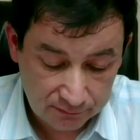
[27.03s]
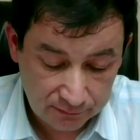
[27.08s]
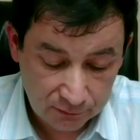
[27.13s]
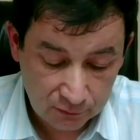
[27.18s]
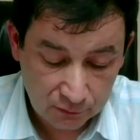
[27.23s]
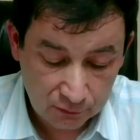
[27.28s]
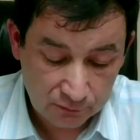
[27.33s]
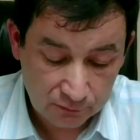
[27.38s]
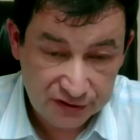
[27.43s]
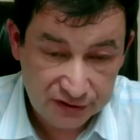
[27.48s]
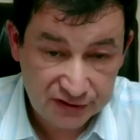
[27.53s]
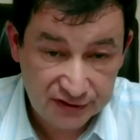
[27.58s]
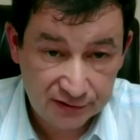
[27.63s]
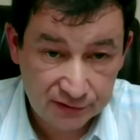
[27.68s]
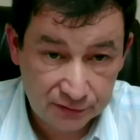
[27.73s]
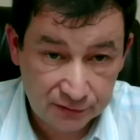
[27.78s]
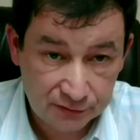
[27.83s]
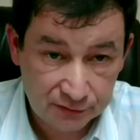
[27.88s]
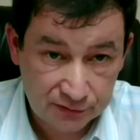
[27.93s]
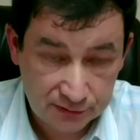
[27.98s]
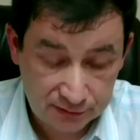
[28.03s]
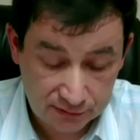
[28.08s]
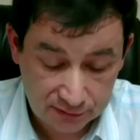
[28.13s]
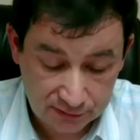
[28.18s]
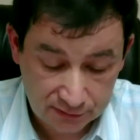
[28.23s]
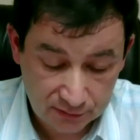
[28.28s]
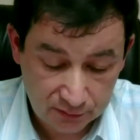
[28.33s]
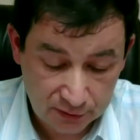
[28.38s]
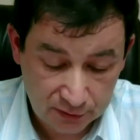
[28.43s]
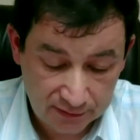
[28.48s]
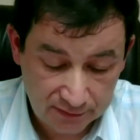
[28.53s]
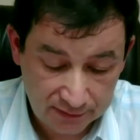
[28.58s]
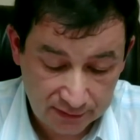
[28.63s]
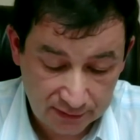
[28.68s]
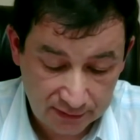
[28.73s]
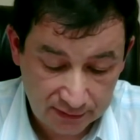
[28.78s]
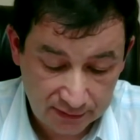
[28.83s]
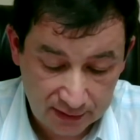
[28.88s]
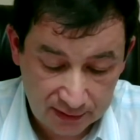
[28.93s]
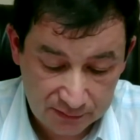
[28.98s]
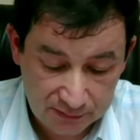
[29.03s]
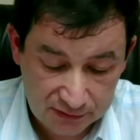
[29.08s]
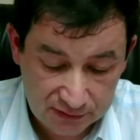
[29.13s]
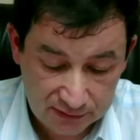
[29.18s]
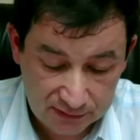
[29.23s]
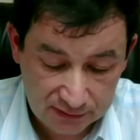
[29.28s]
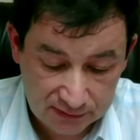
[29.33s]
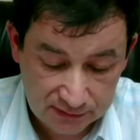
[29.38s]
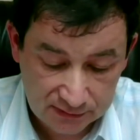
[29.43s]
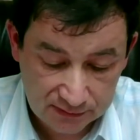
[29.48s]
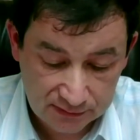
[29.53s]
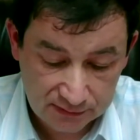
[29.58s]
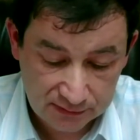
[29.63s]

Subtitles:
overshadowed by their clumsiness,